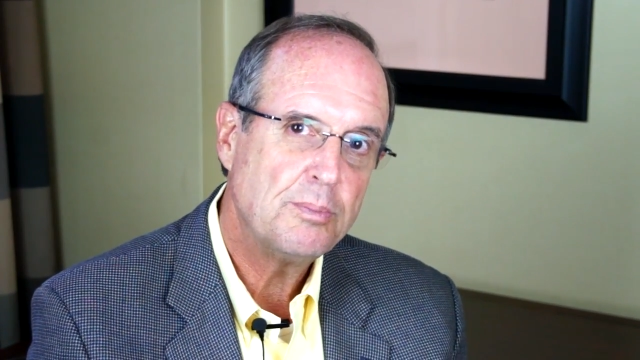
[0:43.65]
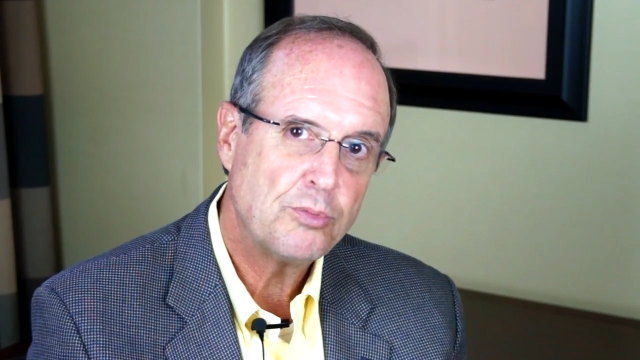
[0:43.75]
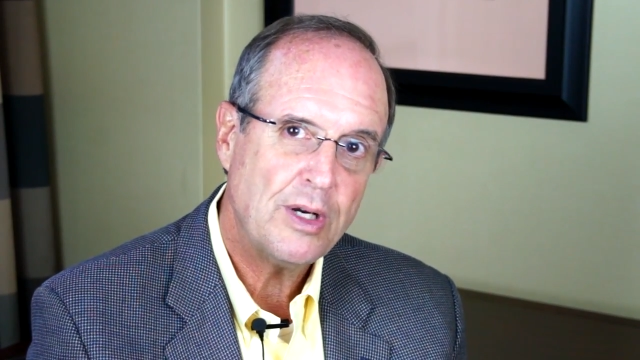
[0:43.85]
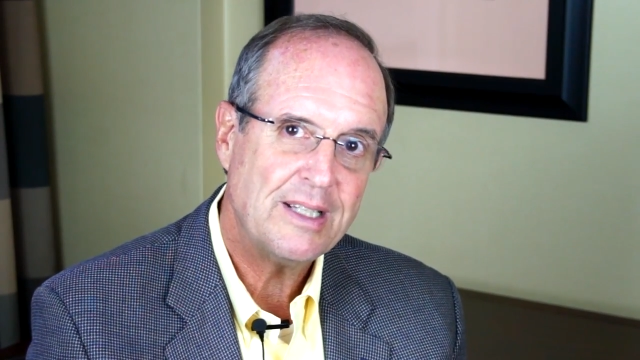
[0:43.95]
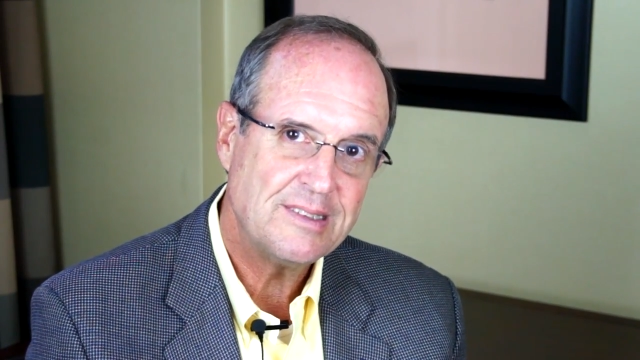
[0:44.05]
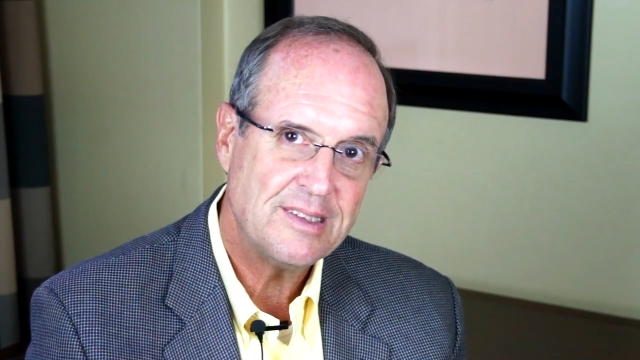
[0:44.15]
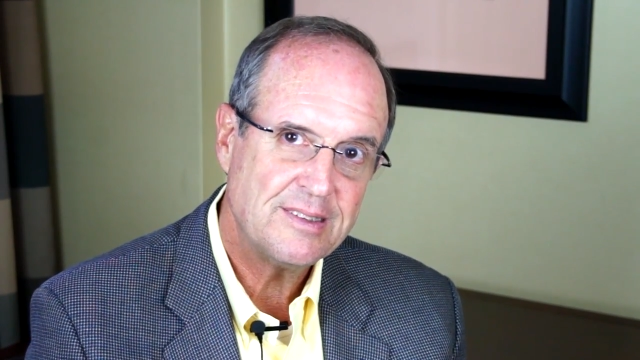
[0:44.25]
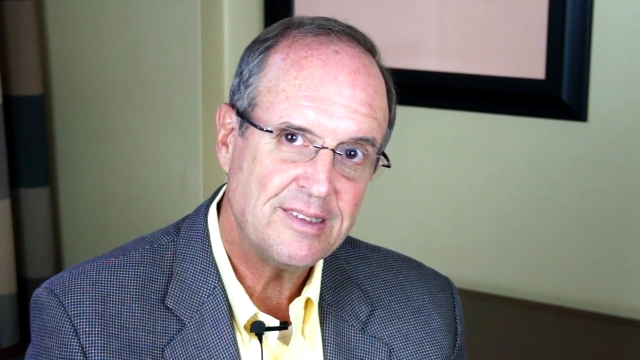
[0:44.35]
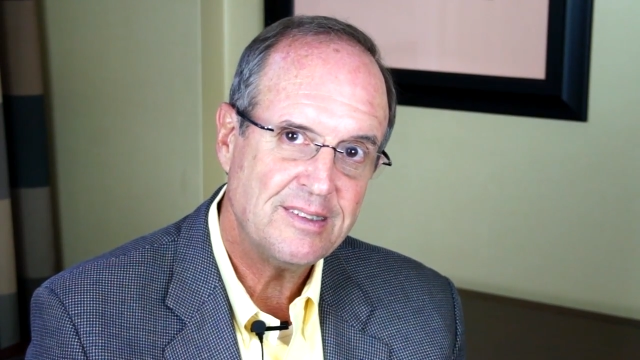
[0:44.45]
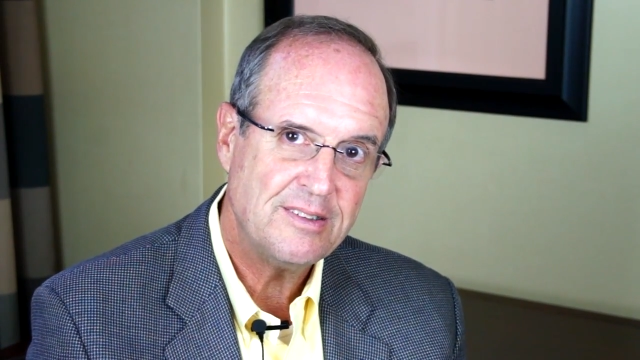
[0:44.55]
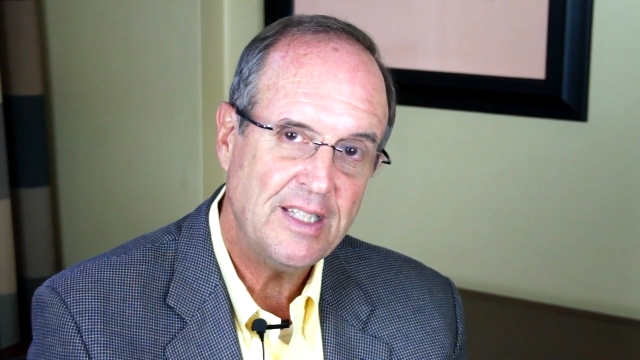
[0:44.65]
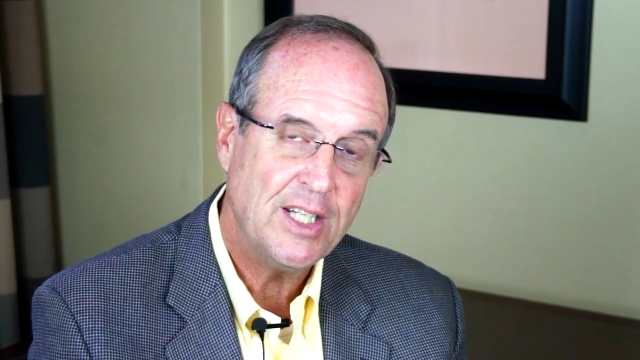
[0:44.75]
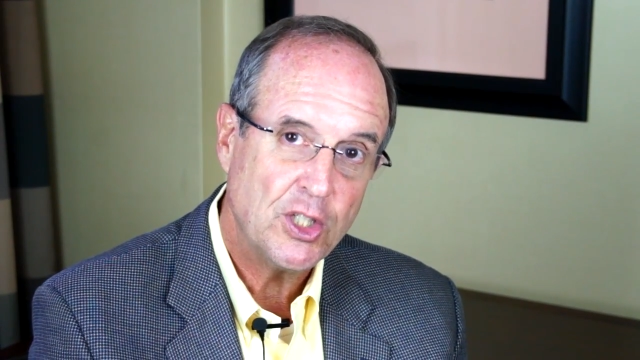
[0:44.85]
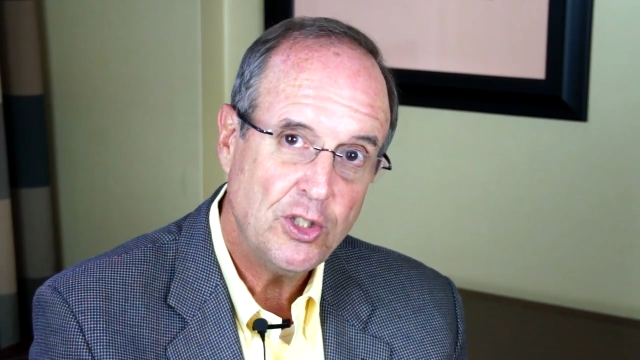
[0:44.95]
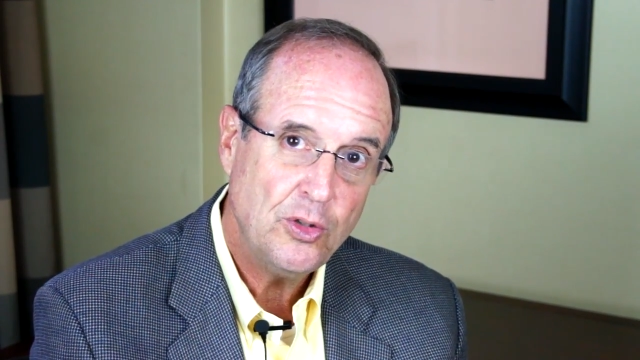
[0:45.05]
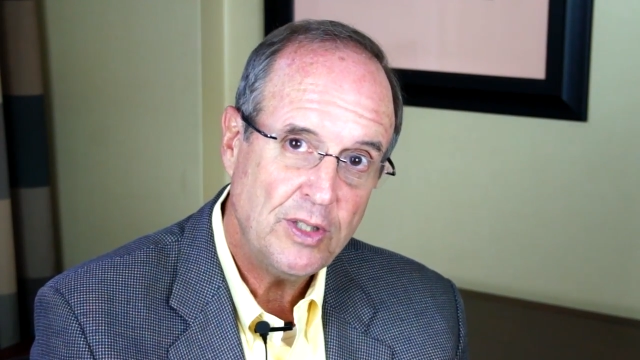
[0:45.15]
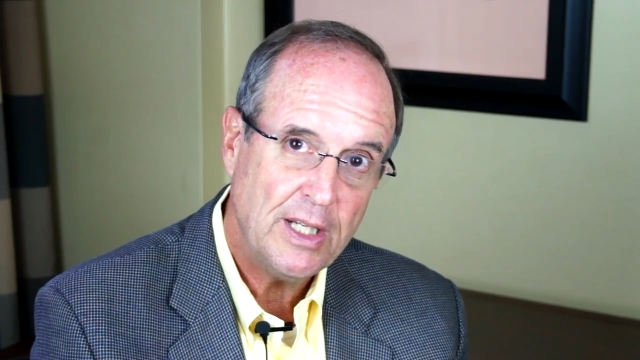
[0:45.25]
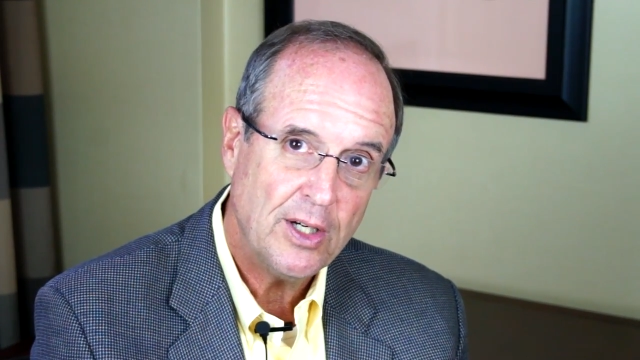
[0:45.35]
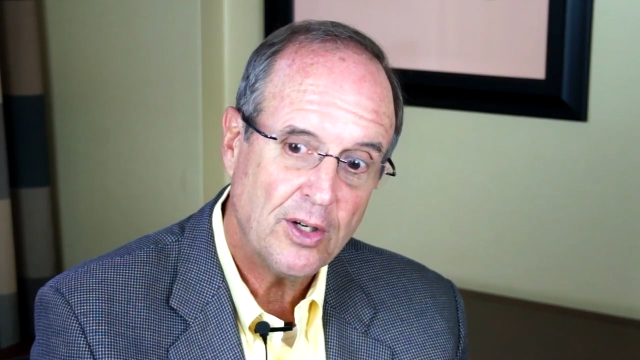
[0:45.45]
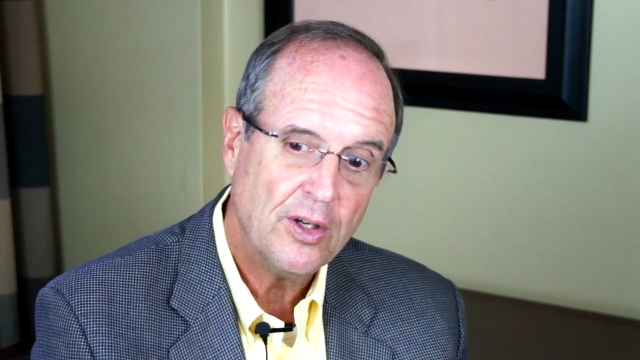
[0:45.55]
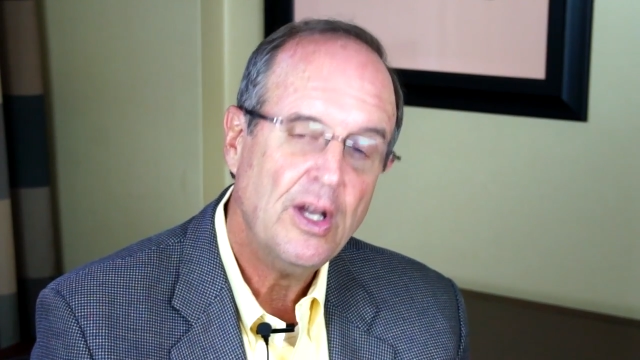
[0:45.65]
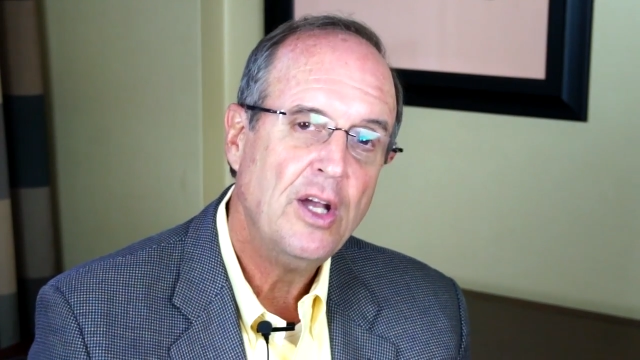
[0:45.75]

processes in acute care